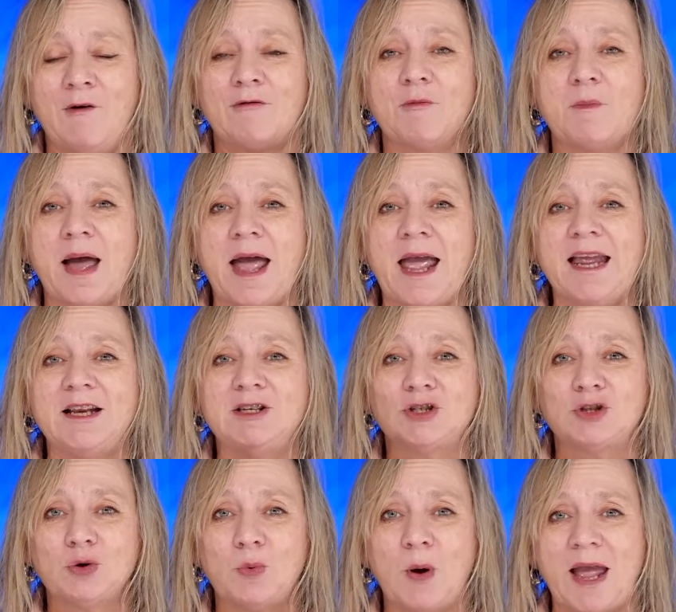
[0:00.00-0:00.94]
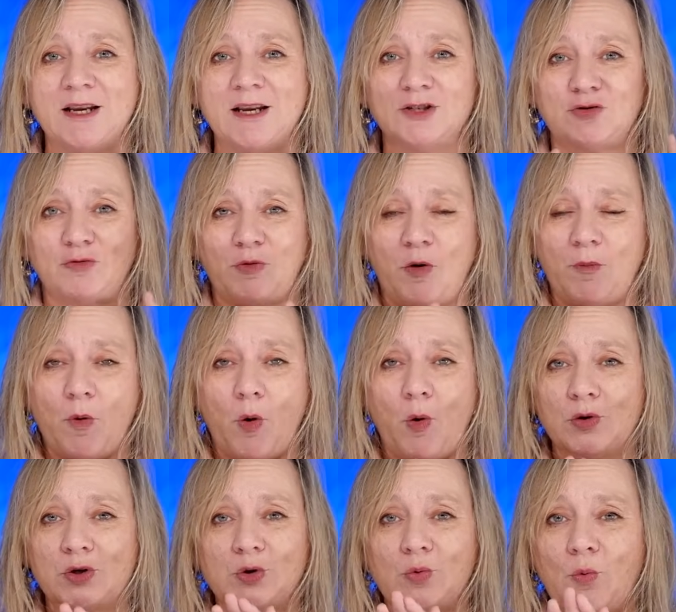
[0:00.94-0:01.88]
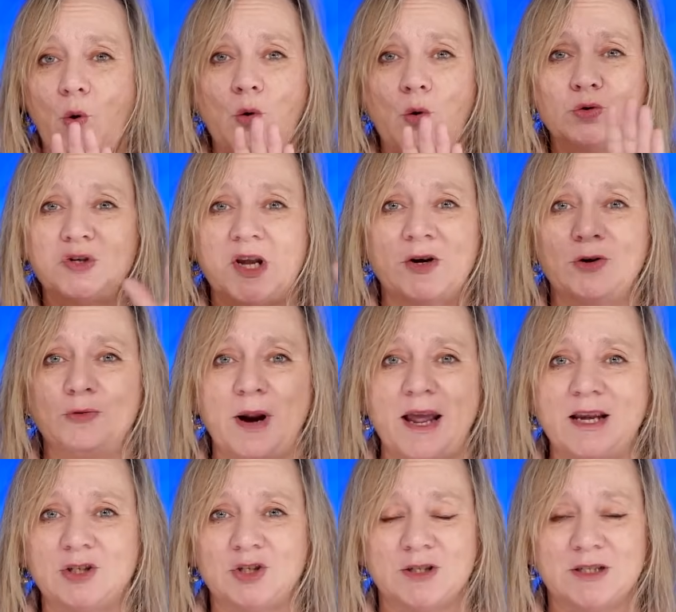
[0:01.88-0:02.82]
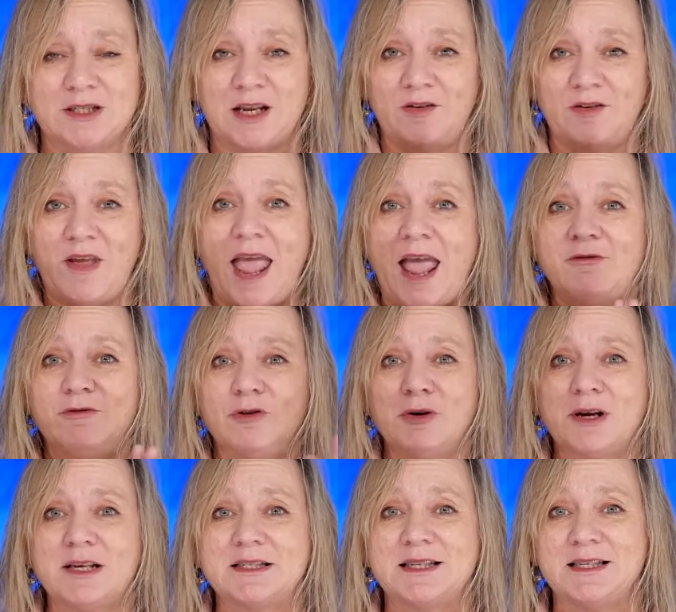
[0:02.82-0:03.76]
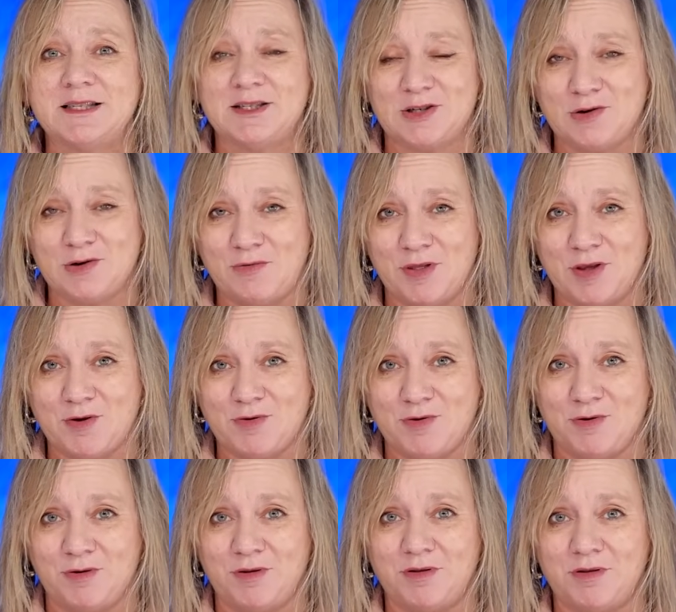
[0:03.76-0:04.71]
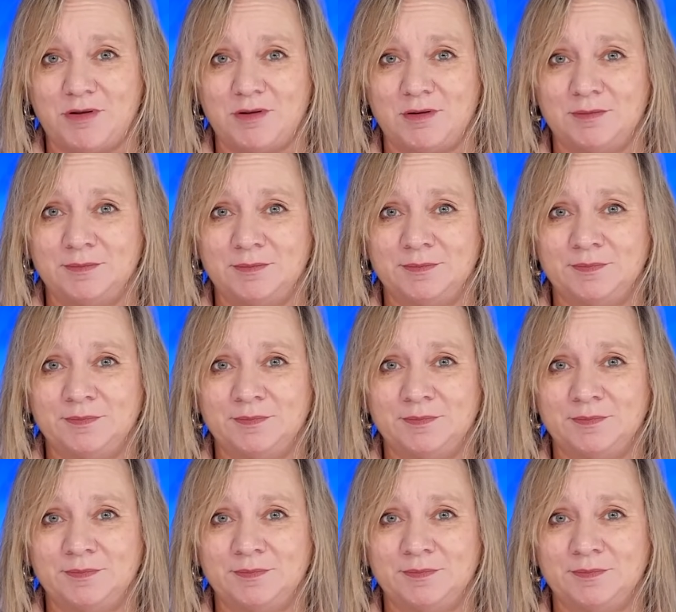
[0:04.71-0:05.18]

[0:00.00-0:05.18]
from age to age, from, to all generations that have ever existed on the earth,